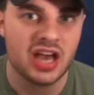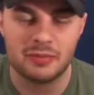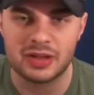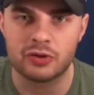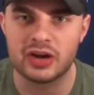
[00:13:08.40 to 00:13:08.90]

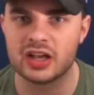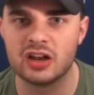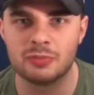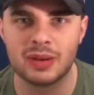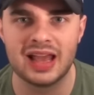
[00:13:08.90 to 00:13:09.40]
I've been critical
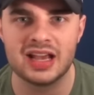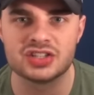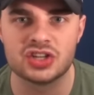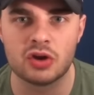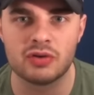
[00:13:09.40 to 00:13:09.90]
of
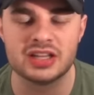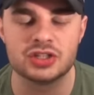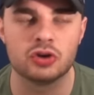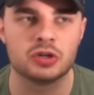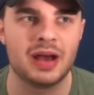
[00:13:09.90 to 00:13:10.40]
players and not really
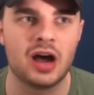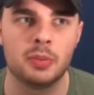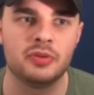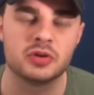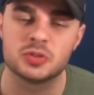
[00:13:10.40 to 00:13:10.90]
talked about our
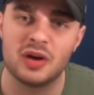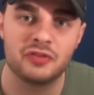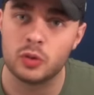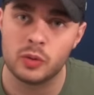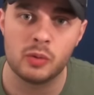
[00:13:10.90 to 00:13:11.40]
performance, but I
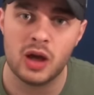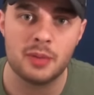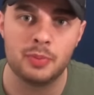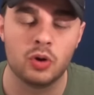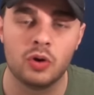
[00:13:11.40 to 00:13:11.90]
thought we
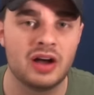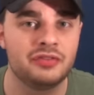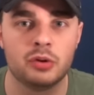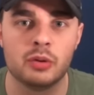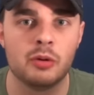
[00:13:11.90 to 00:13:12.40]
were poor. I
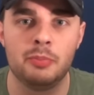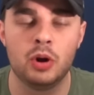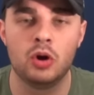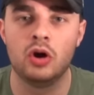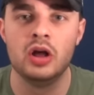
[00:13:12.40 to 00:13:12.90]
thought we were
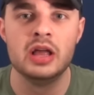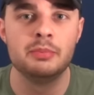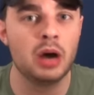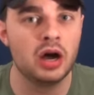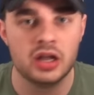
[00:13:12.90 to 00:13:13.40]
poor,
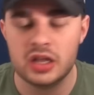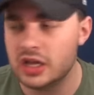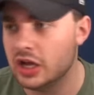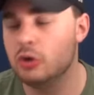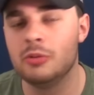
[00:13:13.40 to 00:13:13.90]
but
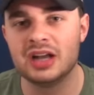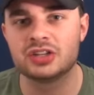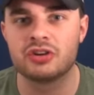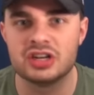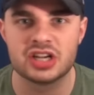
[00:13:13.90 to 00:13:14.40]
who am I
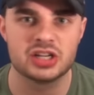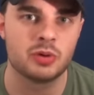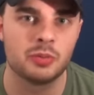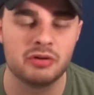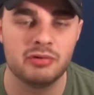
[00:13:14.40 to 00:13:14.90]
to criticise
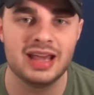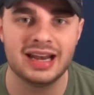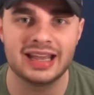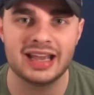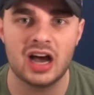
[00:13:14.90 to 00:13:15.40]
when we're
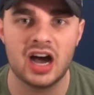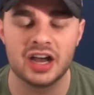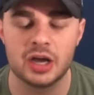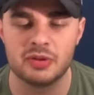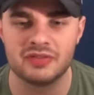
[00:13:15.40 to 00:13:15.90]
really
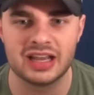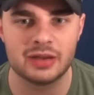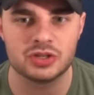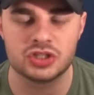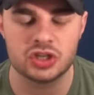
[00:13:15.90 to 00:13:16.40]
high up in the league?
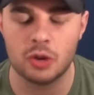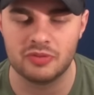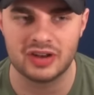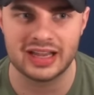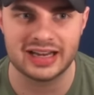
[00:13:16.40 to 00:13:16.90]
We're top of
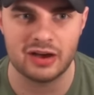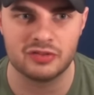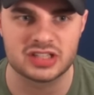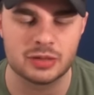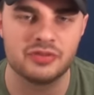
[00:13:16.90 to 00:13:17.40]
the league now,
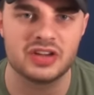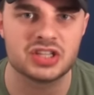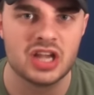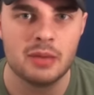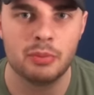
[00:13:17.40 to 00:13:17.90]
obviously, with
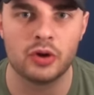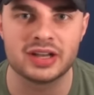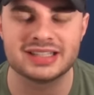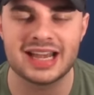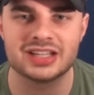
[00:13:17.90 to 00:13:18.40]
this
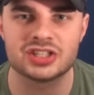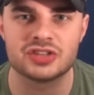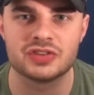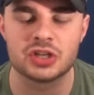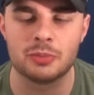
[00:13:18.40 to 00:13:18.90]
point takes us
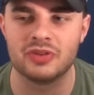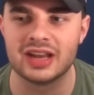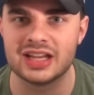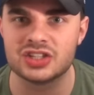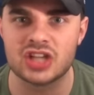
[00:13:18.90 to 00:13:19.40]
to the top of the
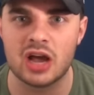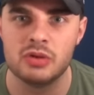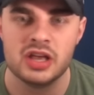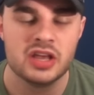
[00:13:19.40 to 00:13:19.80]
league. So